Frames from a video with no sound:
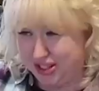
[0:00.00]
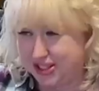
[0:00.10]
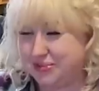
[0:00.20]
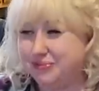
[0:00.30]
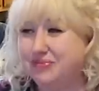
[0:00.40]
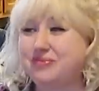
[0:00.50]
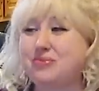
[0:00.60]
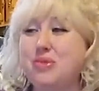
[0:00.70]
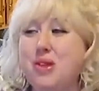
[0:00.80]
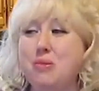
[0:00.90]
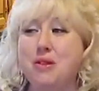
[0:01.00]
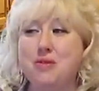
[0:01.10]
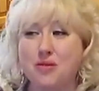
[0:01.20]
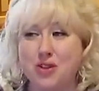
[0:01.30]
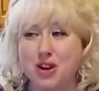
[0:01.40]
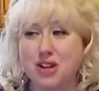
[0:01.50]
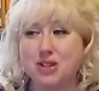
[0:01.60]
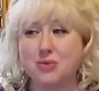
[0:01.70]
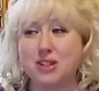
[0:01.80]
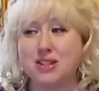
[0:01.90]
reason, but for
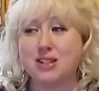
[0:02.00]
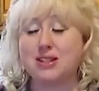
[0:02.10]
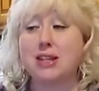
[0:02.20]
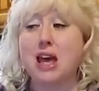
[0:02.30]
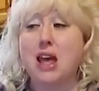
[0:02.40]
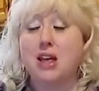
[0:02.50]
various reasons,